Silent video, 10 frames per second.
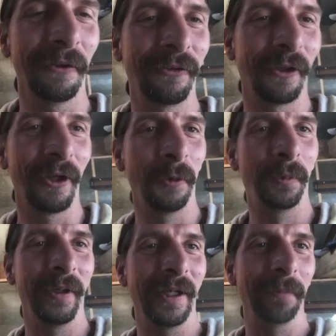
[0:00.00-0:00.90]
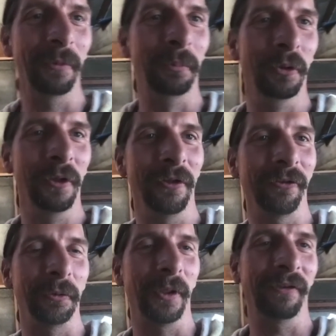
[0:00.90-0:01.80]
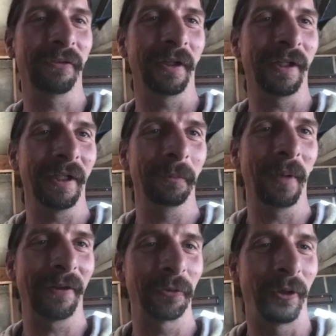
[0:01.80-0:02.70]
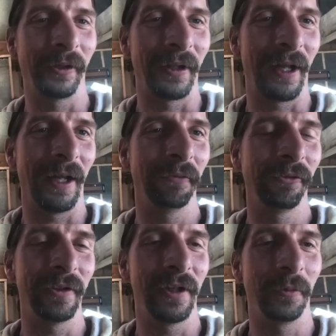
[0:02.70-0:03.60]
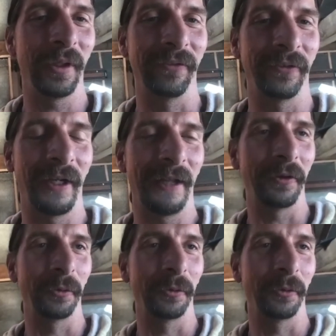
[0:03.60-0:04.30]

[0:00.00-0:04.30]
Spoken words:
start opening up the borders and we can start getting back to our lives. You know, hey, we can start having